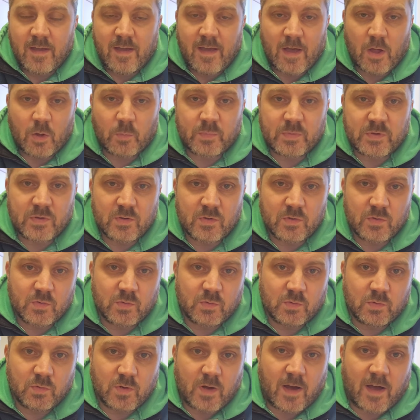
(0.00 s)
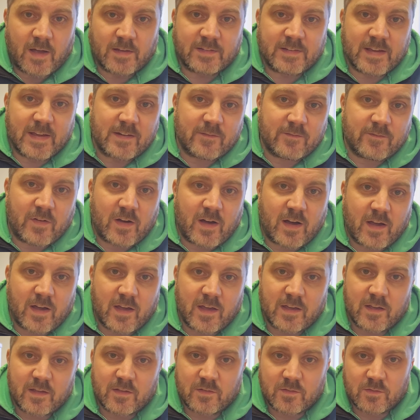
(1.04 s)
help you
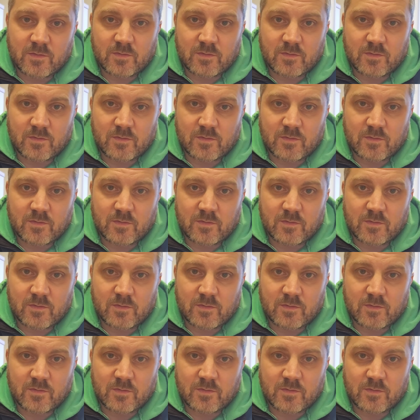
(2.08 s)
identify